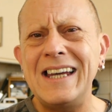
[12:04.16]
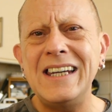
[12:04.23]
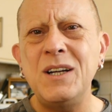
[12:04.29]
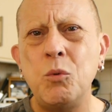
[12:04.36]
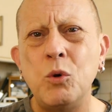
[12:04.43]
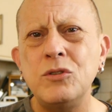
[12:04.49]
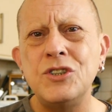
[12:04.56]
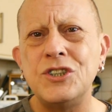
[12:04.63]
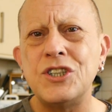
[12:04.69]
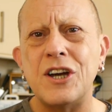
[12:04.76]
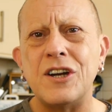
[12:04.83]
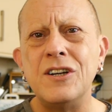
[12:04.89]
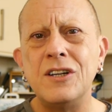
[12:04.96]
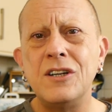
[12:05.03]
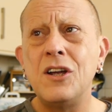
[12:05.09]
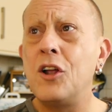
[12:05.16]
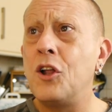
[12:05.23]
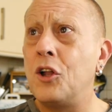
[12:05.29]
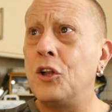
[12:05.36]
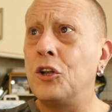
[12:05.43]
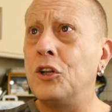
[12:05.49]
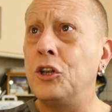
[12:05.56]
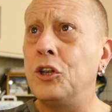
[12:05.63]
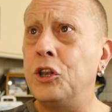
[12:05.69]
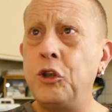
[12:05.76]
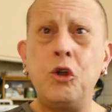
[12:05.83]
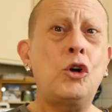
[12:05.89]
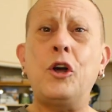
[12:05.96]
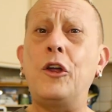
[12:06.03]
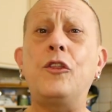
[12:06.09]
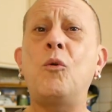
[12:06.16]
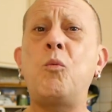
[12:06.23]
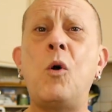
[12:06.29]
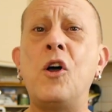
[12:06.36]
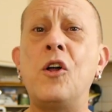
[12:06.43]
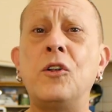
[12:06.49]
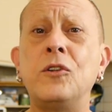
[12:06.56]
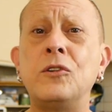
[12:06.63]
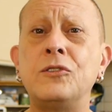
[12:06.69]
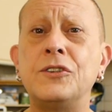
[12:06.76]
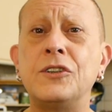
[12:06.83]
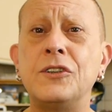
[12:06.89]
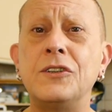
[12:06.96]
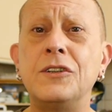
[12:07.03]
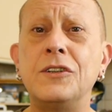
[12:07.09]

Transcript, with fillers: it any wonder? Look at the world.